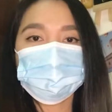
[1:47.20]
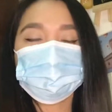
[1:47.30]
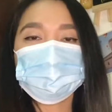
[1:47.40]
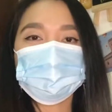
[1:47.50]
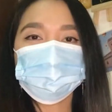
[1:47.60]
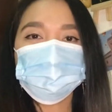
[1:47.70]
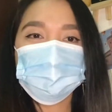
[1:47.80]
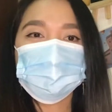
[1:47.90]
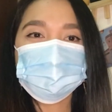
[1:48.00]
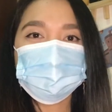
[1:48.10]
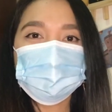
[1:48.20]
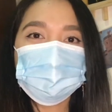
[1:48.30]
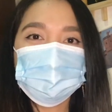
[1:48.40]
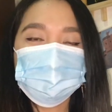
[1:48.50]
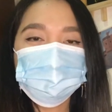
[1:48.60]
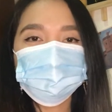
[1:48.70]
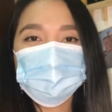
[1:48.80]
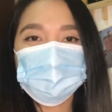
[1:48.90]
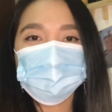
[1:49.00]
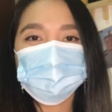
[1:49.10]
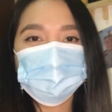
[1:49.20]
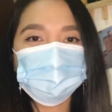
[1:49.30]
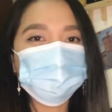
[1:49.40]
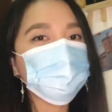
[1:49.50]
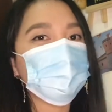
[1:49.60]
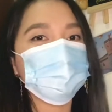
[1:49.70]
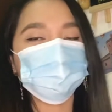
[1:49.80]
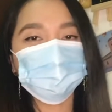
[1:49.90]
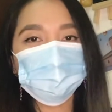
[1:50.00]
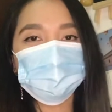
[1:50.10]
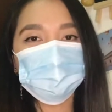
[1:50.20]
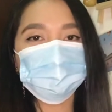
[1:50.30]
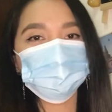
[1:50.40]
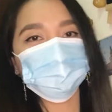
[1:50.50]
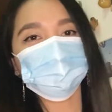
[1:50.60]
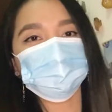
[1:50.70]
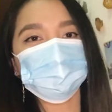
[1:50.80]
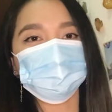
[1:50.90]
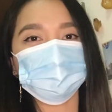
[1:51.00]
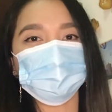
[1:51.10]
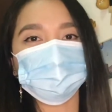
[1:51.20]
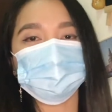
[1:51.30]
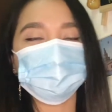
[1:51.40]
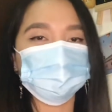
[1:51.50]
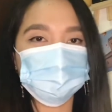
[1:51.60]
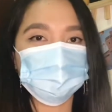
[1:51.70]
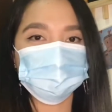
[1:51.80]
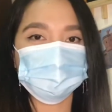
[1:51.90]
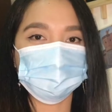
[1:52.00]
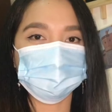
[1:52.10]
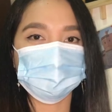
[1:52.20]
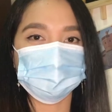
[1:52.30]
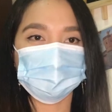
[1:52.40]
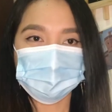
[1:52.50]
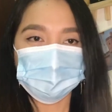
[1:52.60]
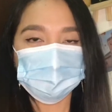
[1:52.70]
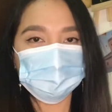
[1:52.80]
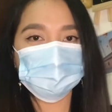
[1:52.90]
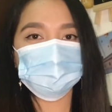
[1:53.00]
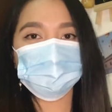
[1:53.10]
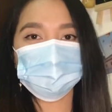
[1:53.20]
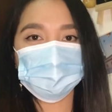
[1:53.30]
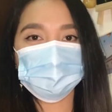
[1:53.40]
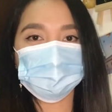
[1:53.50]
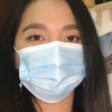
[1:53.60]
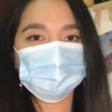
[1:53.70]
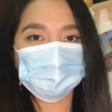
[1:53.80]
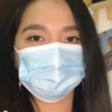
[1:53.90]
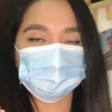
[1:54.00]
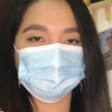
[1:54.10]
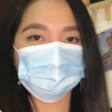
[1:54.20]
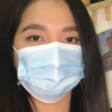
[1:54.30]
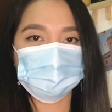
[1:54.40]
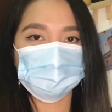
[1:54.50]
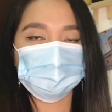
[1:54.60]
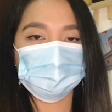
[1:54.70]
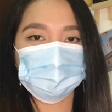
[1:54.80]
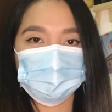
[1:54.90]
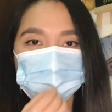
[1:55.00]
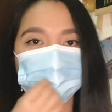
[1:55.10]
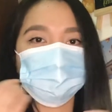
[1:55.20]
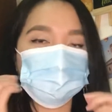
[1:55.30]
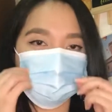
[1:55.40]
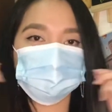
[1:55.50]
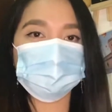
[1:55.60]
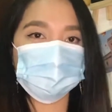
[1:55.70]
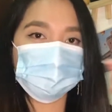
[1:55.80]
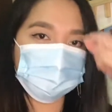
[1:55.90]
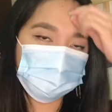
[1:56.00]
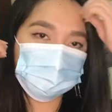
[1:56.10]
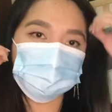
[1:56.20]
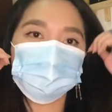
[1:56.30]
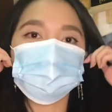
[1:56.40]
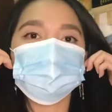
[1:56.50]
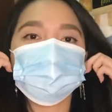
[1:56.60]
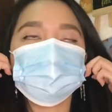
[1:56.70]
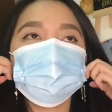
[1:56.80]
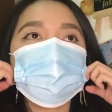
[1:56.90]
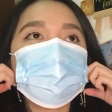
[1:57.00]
Like I've said, guys, mga kaibigan also, it's only useful when we use it properly. It should be like this. It shouldn't be, hold on.